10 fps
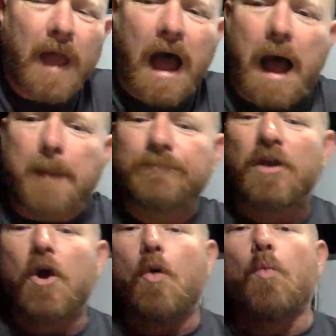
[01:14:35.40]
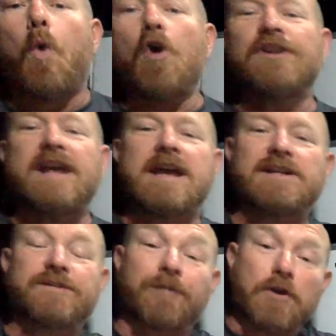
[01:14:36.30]
One
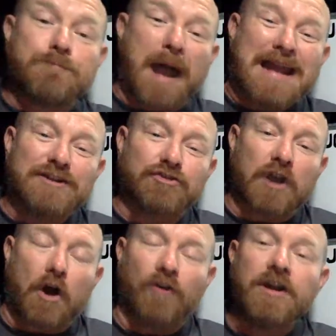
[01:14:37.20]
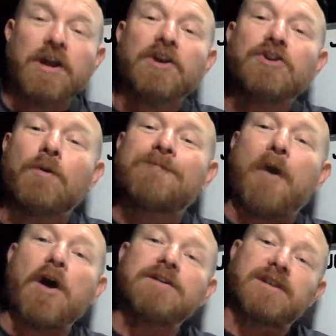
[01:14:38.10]
is through Patreon. You'll
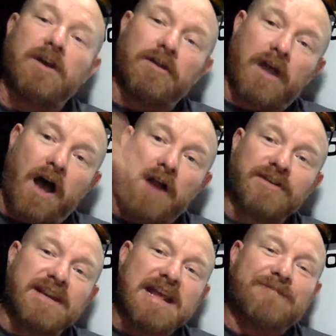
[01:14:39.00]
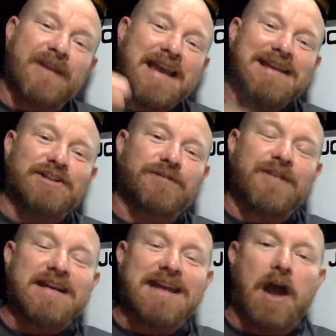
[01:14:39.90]
find underneath each
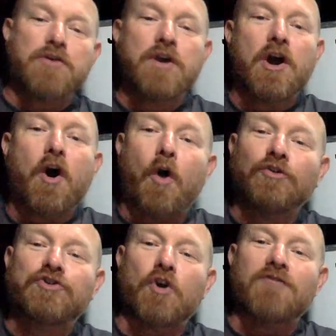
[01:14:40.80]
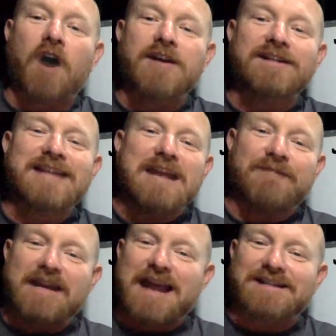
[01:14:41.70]
video on Joyrider
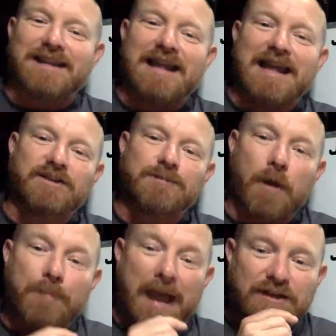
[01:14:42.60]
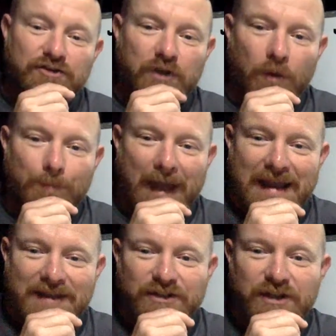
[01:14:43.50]
TV, there's a link to my Patreon
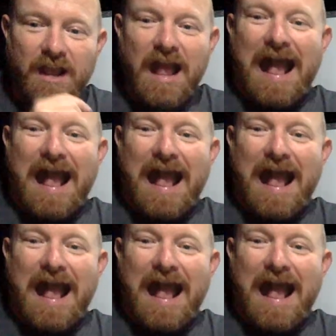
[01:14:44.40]
page.